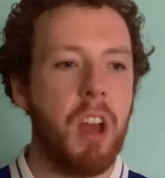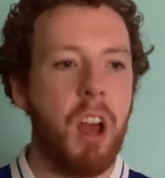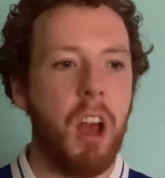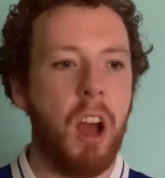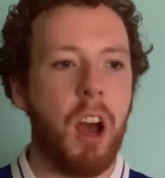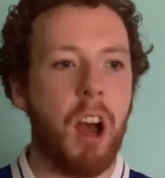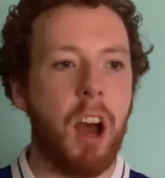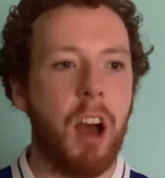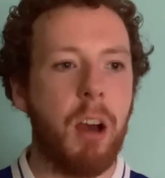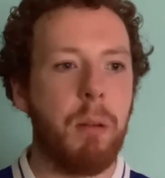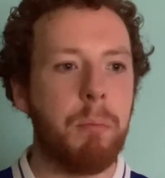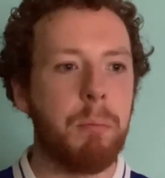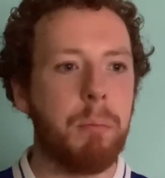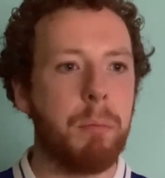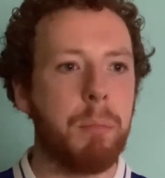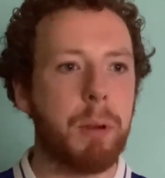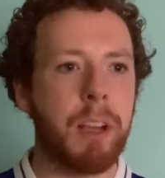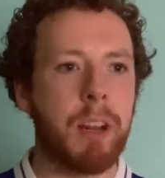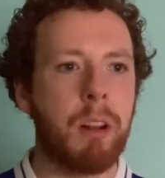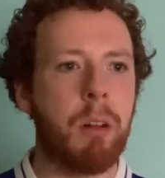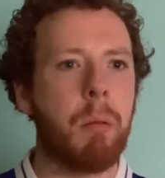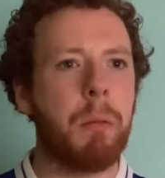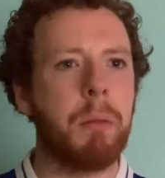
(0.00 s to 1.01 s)

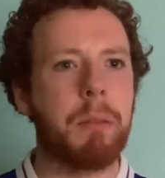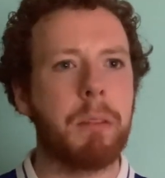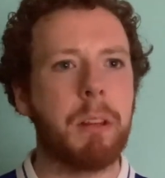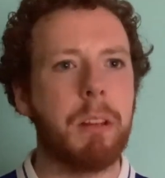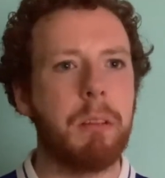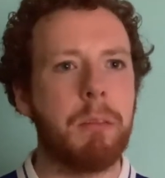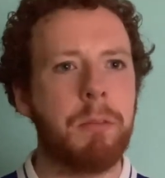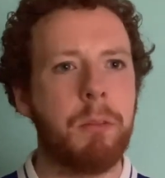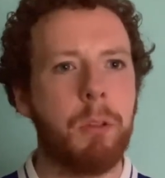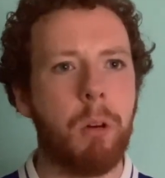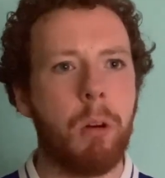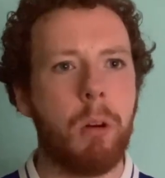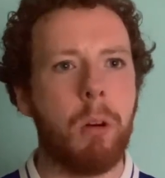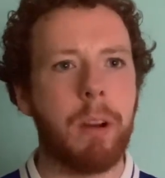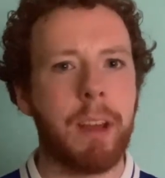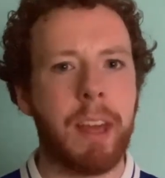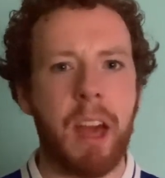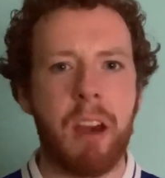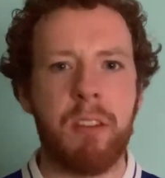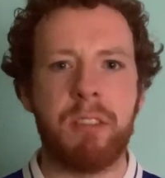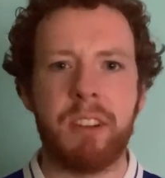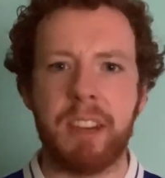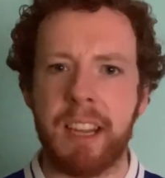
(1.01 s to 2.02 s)
Bringing on for
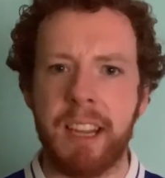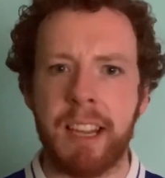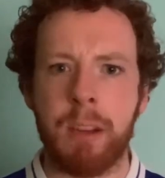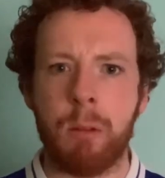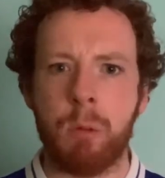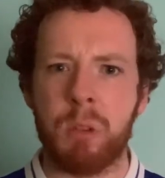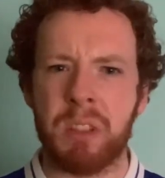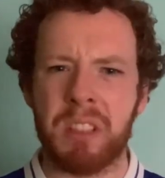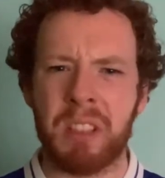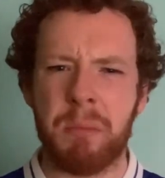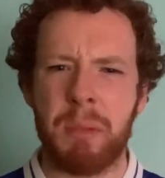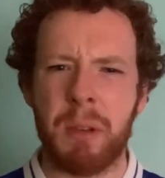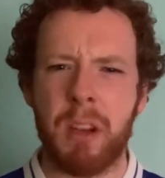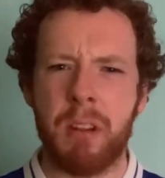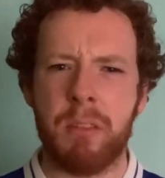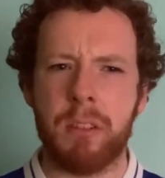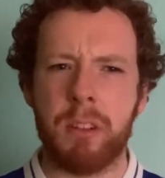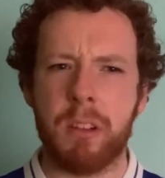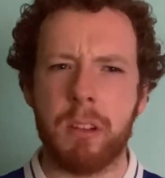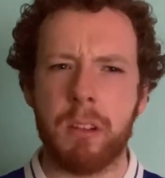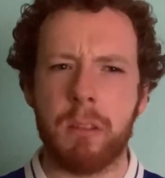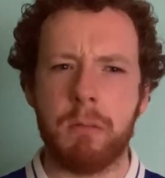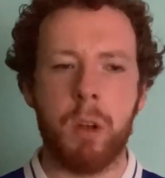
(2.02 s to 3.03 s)
Kelvin E was a bit of
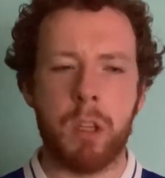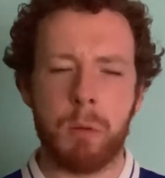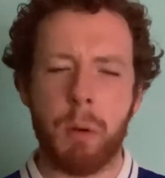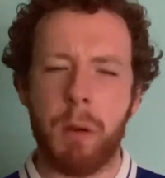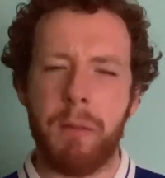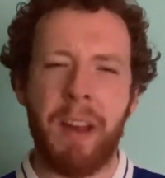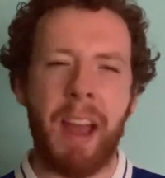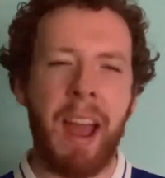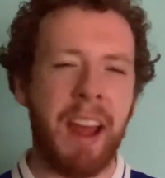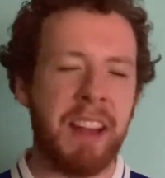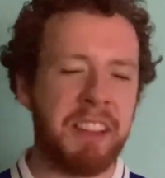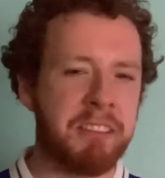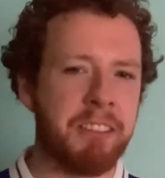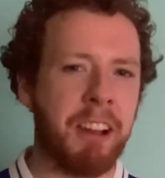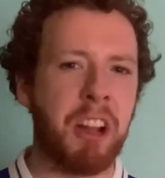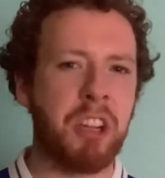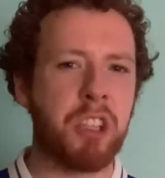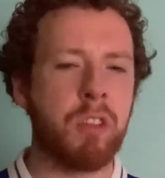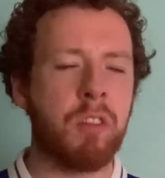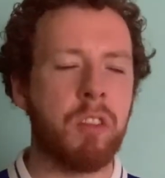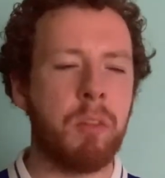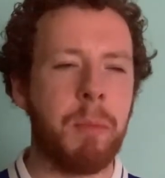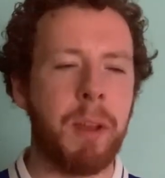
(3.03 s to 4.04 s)
a head
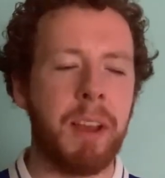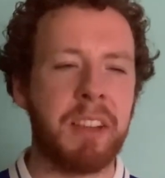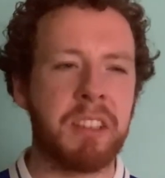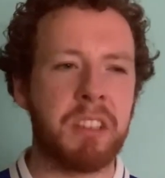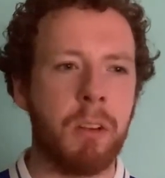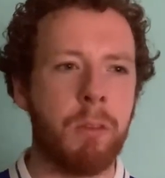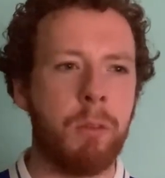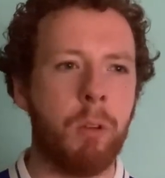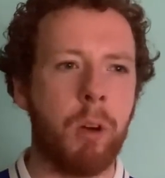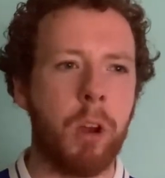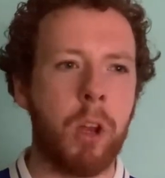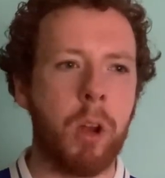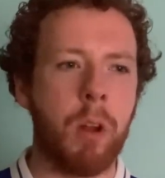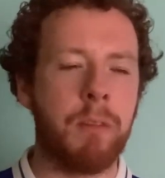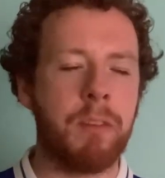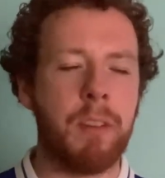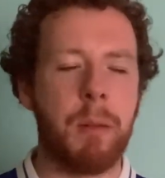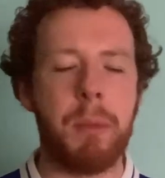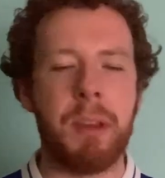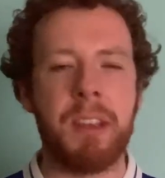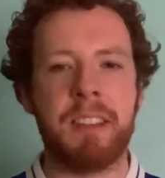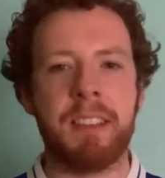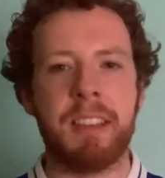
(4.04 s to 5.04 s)
scratcher for me, because I thought, you know, if
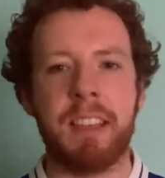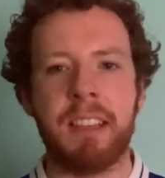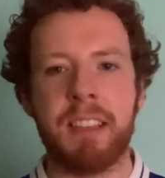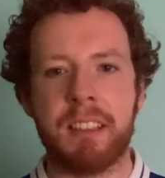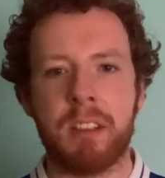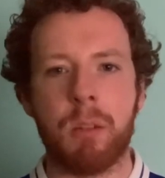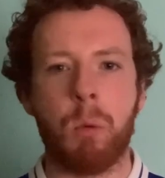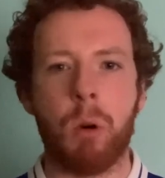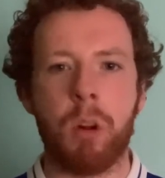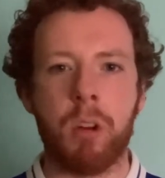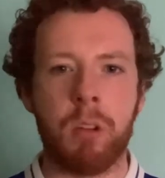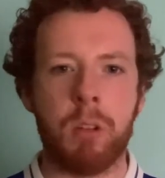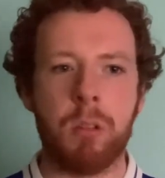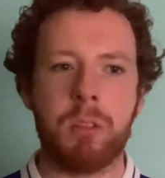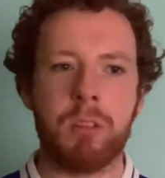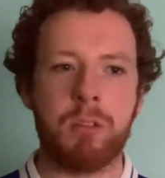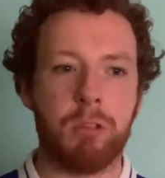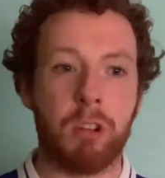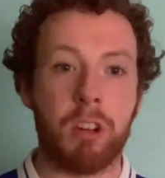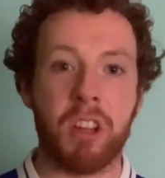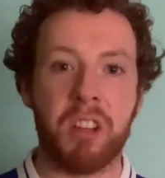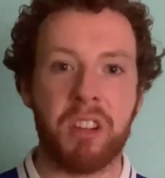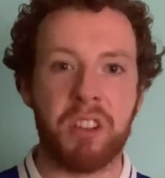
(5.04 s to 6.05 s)
Emi Aziz is the one who's
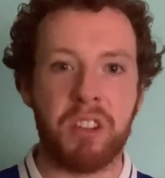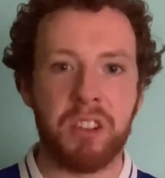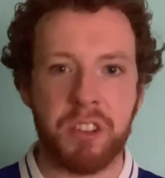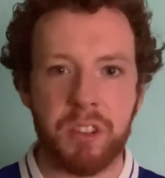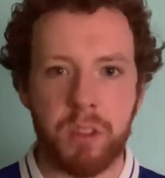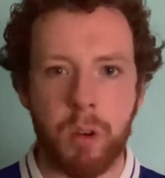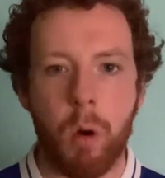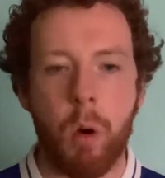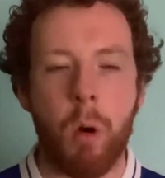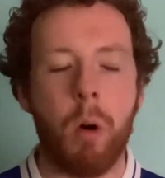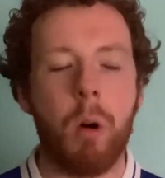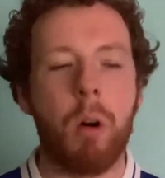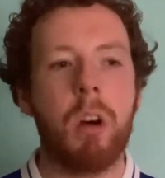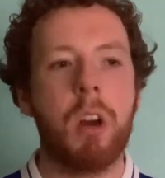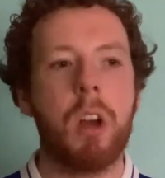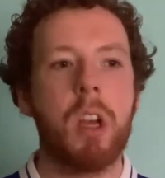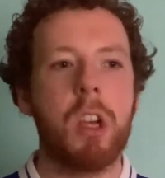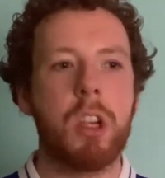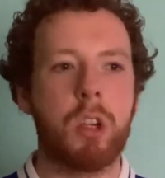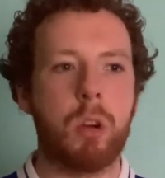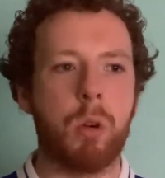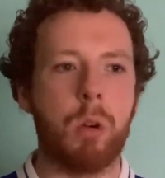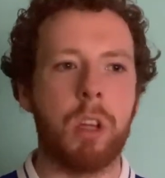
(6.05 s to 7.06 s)
struggling to score,
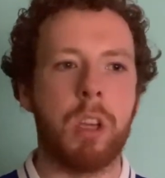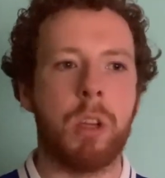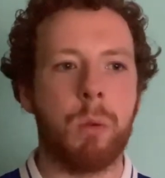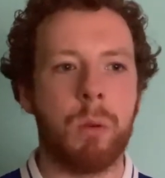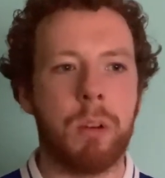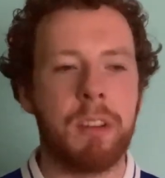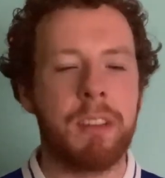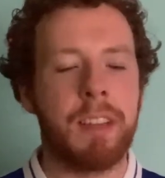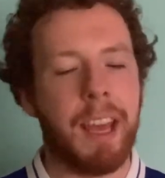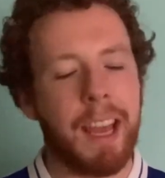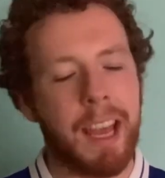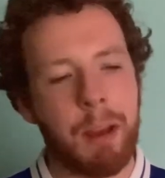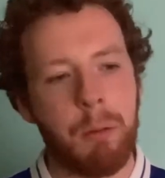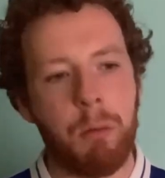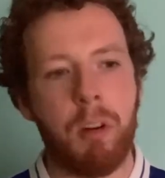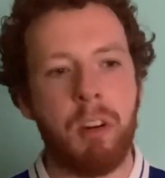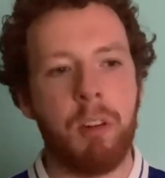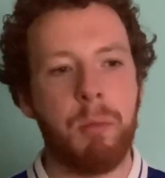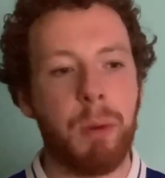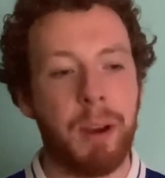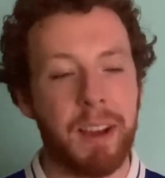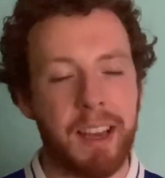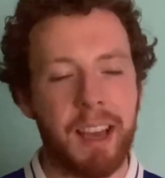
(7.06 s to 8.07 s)
surely you would take him off.
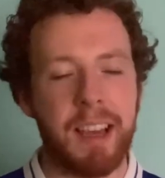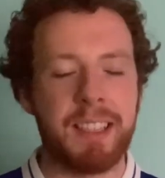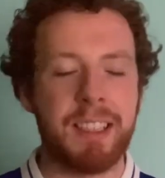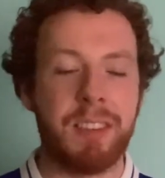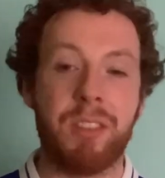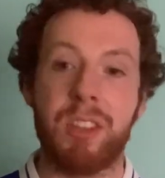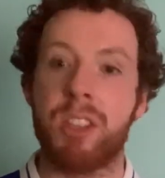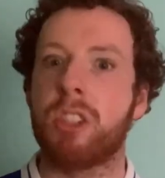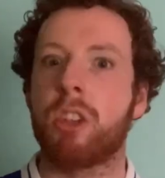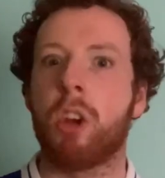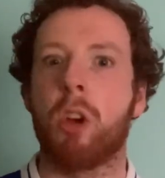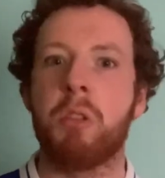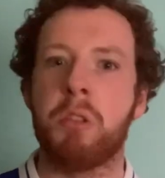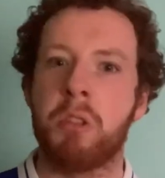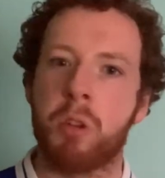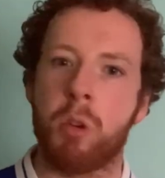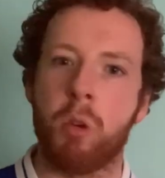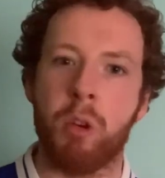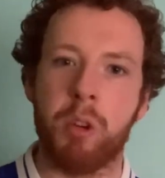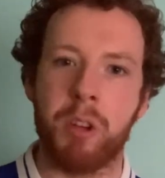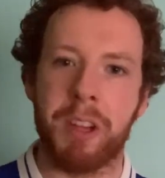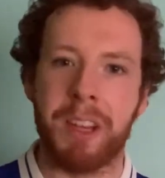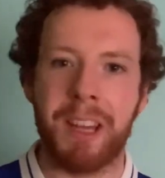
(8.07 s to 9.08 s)
But I guess if he's close to
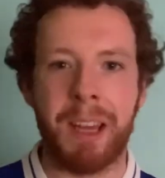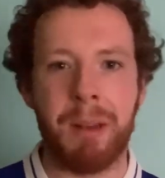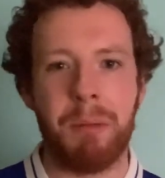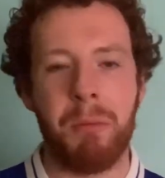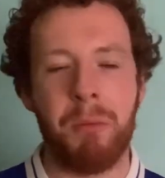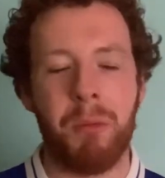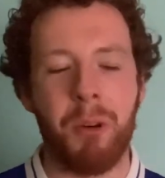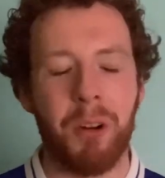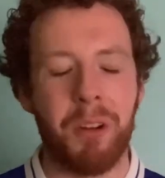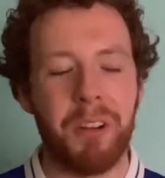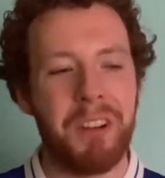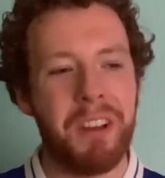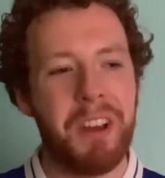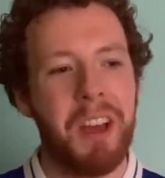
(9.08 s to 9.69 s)
scoring, you keep him on.